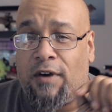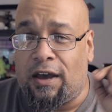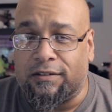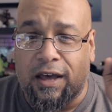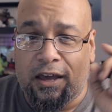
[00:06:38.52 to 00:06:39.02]

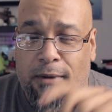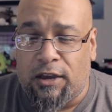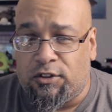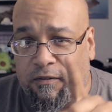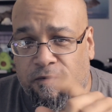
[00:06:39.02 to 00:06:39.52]
fact, I'm
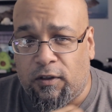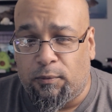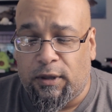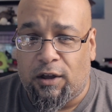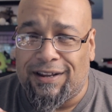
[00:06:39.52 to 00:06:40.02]
actually
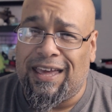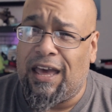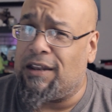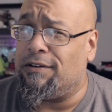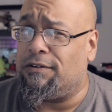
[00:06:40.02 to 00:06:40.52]
filming on a
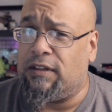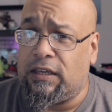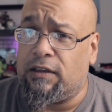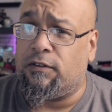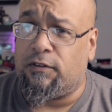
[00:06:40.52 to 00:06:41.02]
Canon
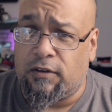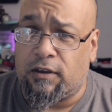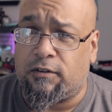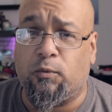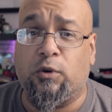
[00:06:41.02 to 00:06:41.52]

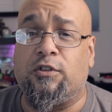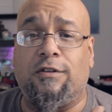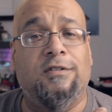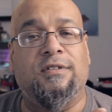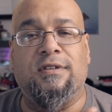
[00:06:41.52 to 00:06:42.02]
T6, which
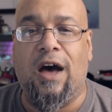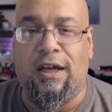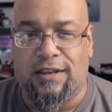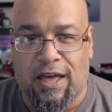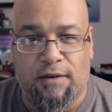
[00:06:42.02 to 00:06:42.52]
does
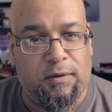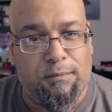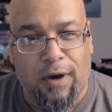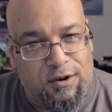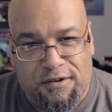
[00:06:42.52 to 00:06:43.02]
not have a
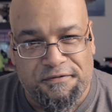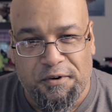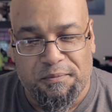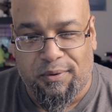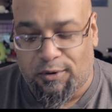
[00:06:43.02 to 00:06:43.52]

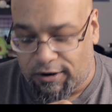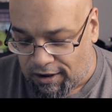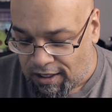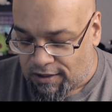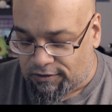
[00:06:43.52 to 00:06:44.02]
microphone port.
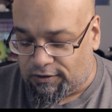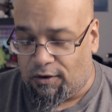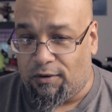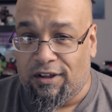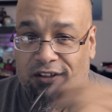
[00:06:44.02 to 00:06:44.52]

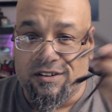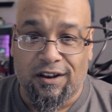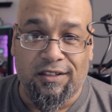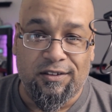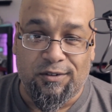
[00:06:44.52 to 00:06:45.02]
So
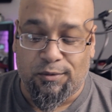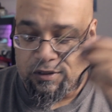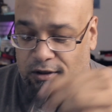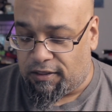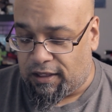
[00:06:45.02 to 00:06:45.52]
none of these are
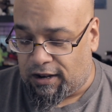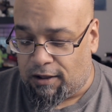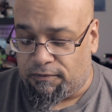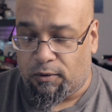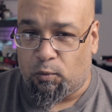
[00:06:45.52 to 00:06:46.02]
really all that
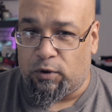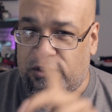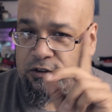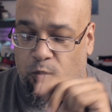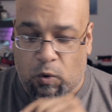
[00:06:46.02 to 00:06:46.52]
helpful, which
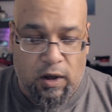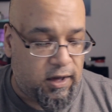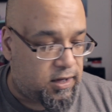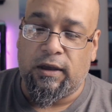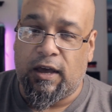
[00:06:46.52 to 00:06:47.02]
is
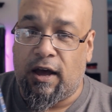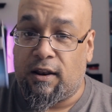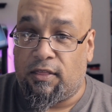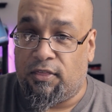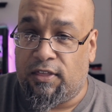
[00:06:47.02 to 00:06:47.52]
why I
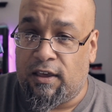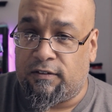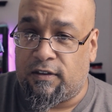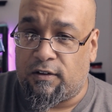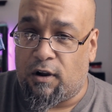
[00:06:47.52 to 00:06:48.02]
got
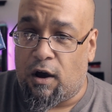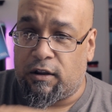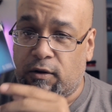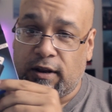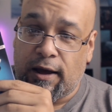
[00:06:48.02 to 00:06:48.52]
this as an
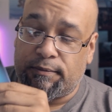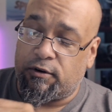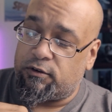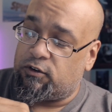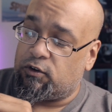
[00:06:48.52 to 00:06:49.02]
audio
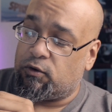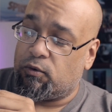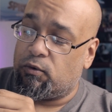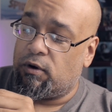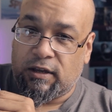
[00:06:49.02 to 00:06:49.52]
adapter
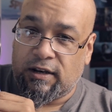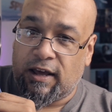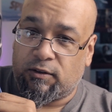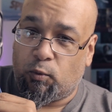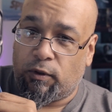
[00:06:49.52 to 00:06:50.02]
to
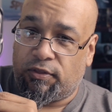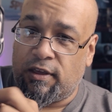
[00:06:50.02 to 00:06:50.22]
connect with